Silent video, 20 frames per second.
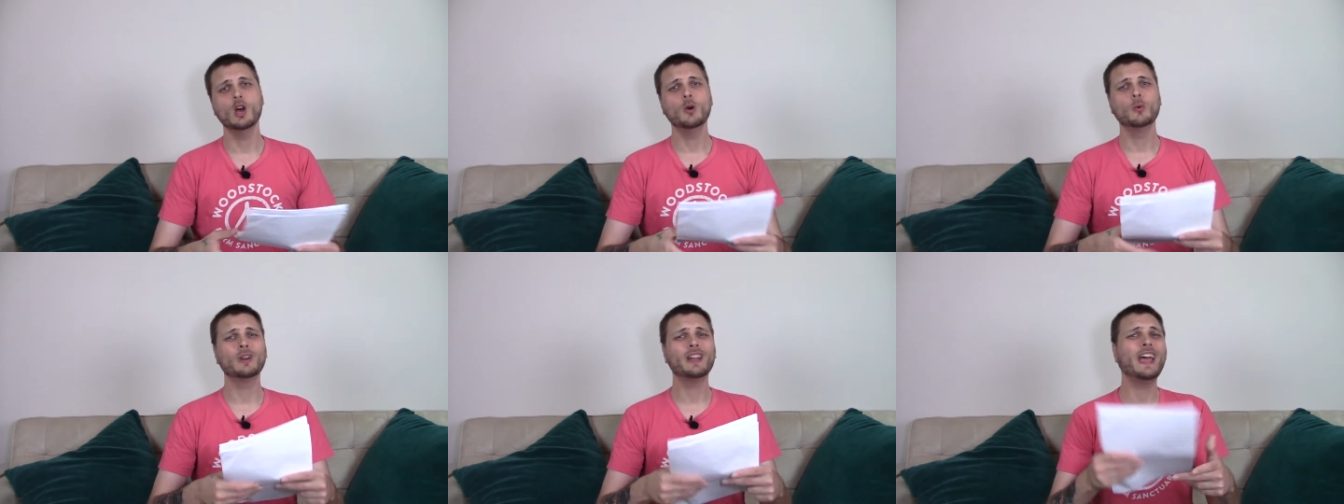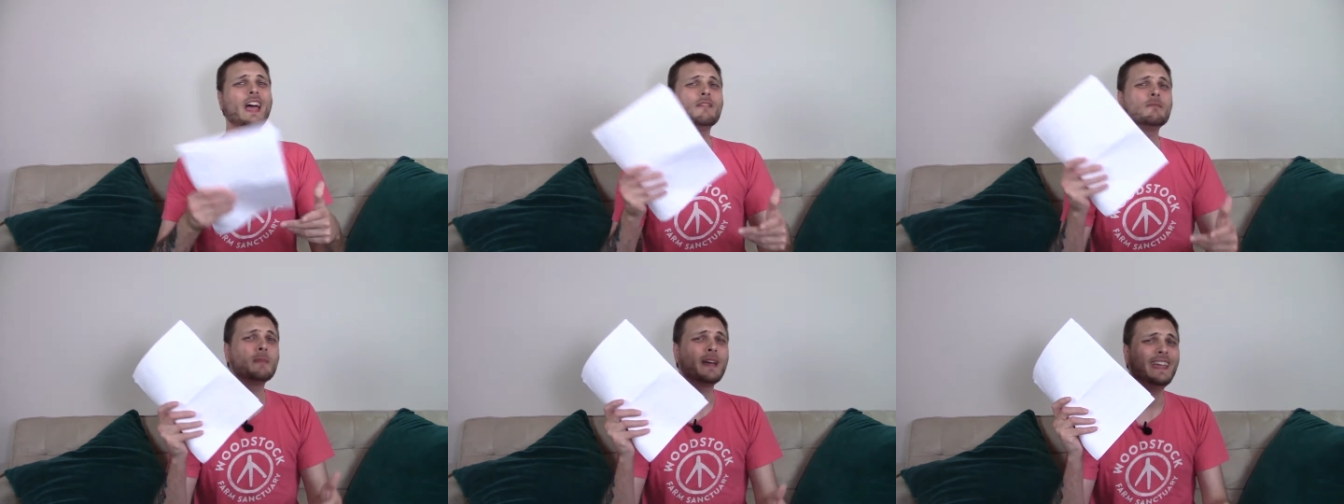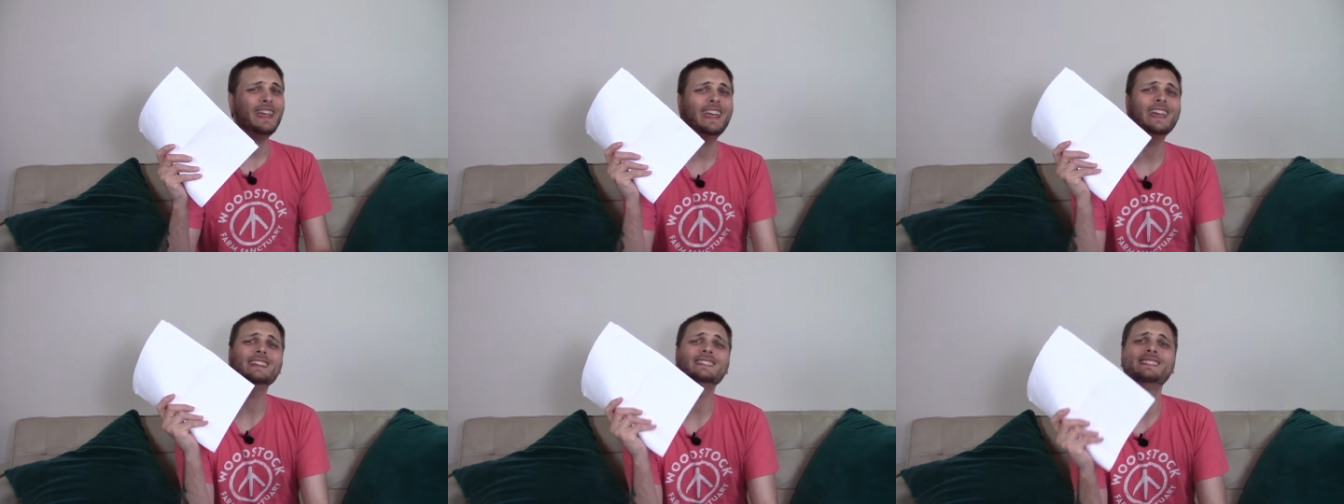What I have in my
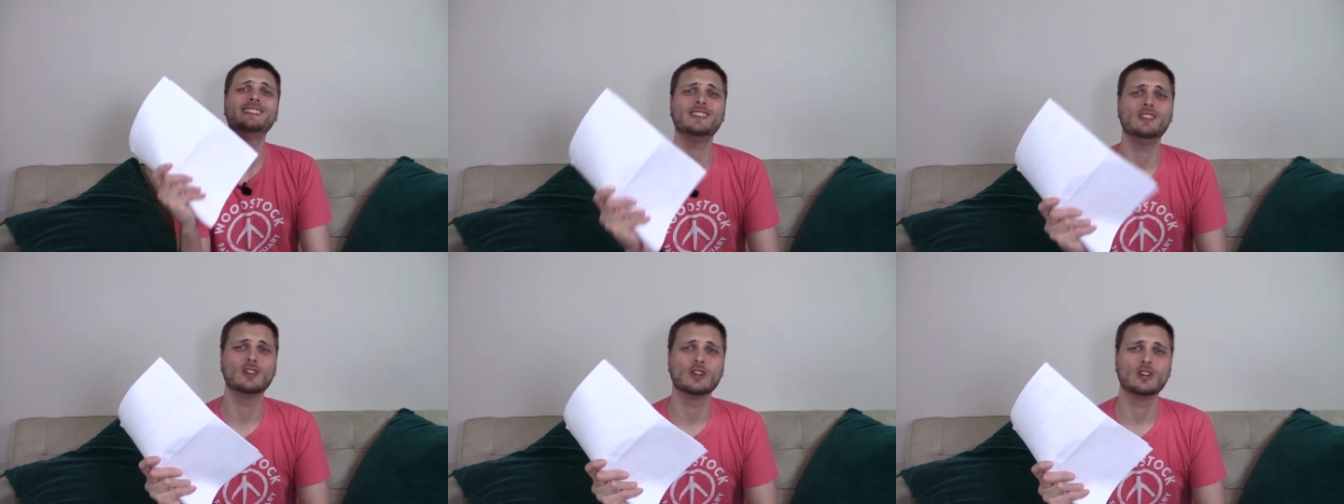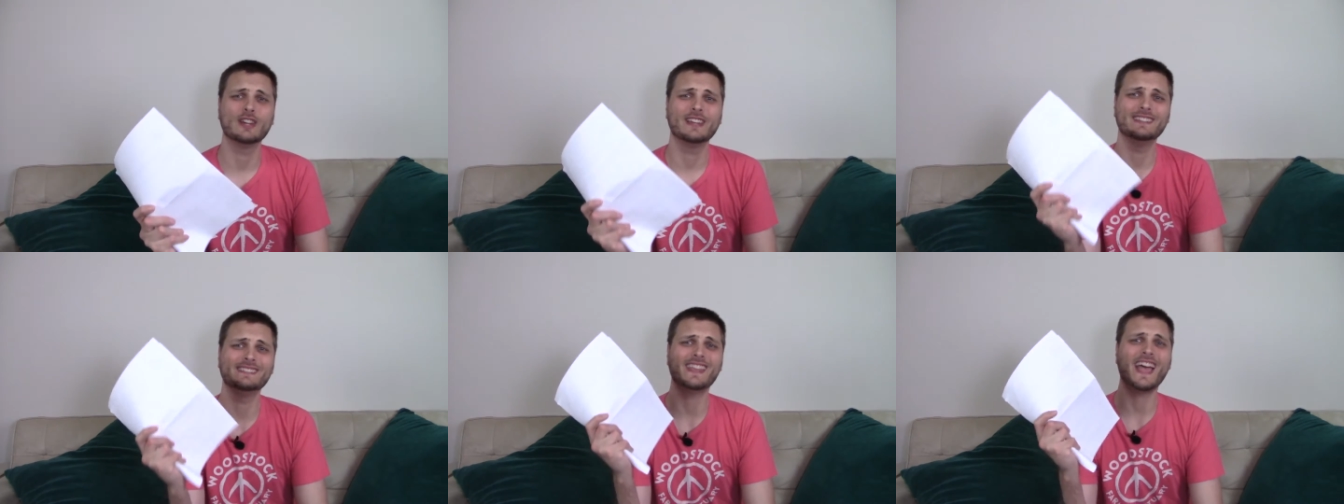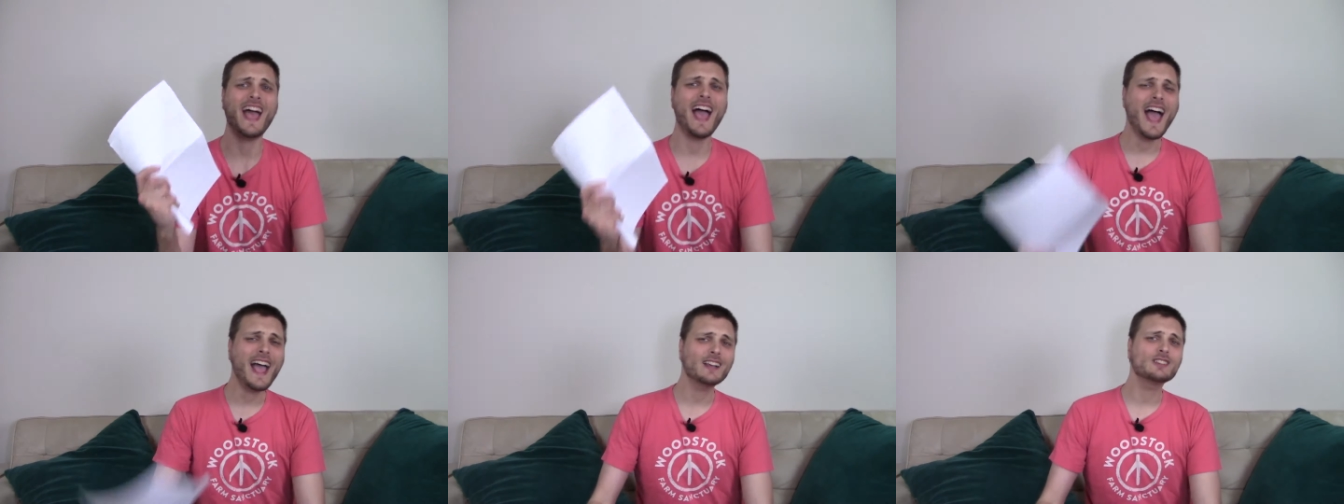hands here is
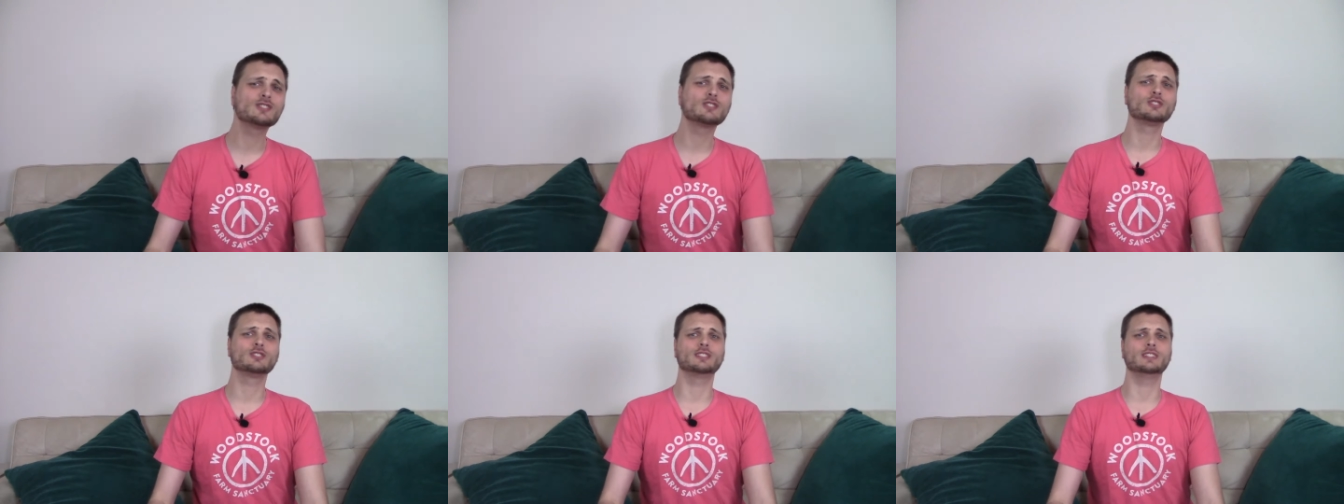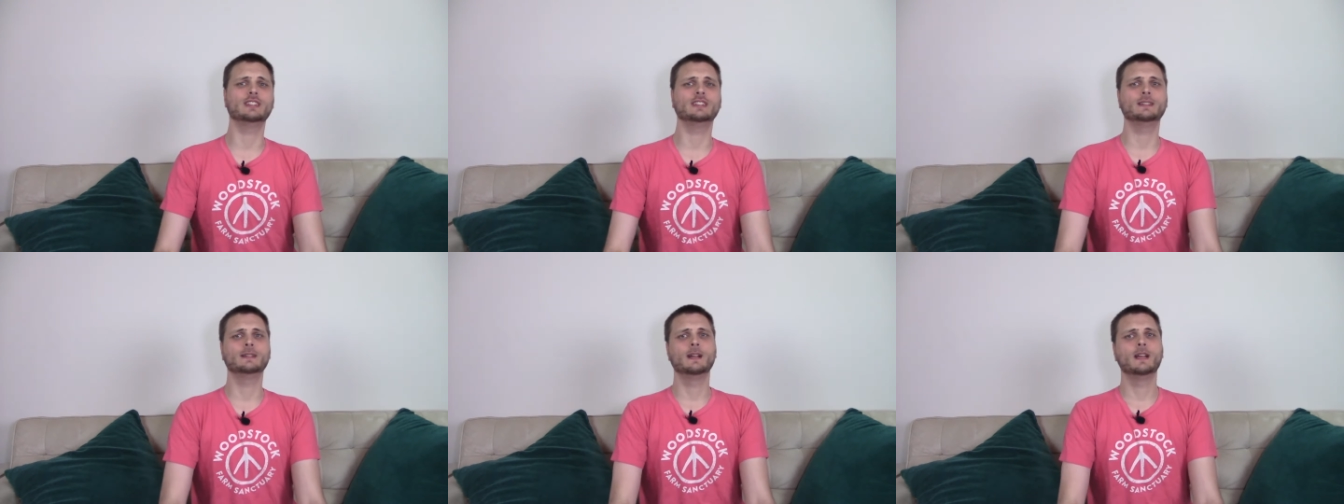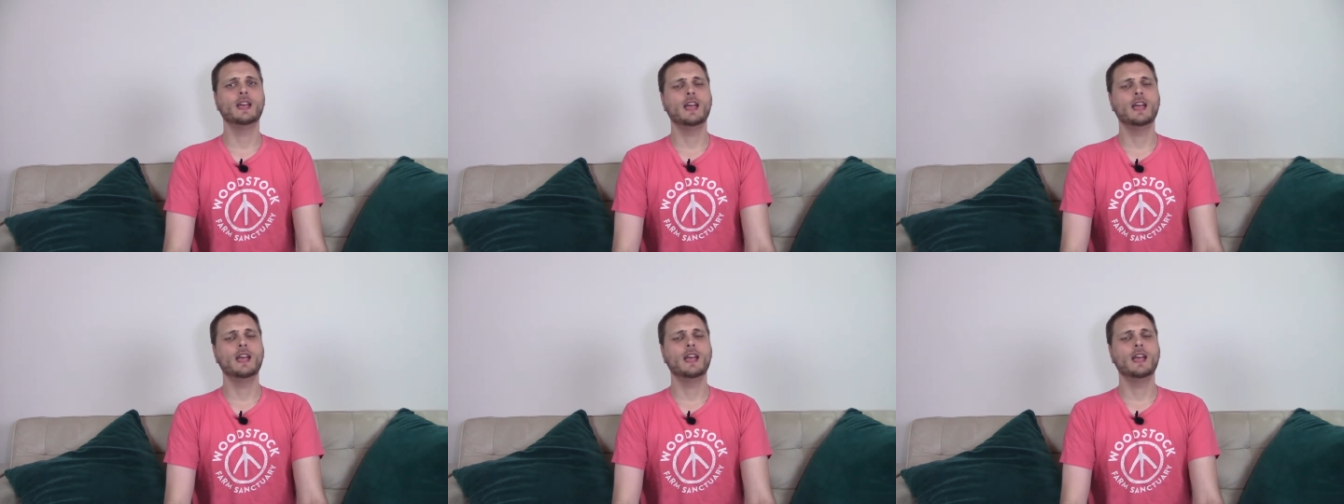actually